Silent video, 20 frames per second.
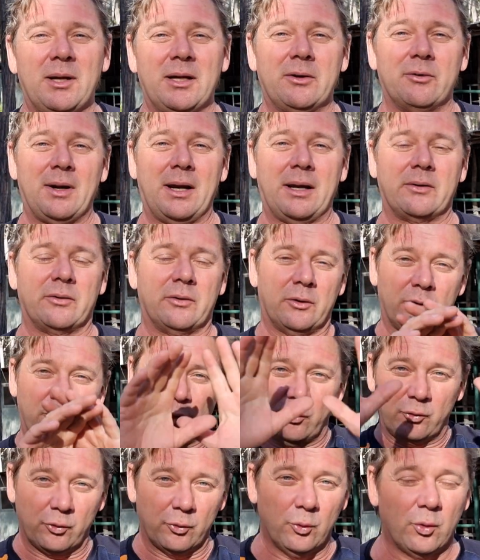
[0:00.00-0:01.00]
Direct to
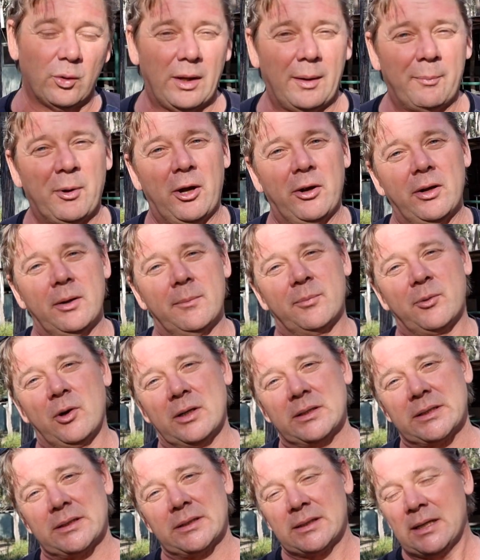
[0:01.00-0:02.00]
do all our podium
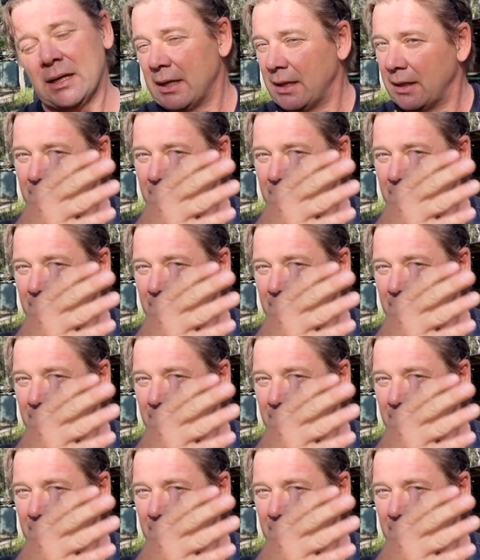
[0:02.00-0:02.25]
prizes.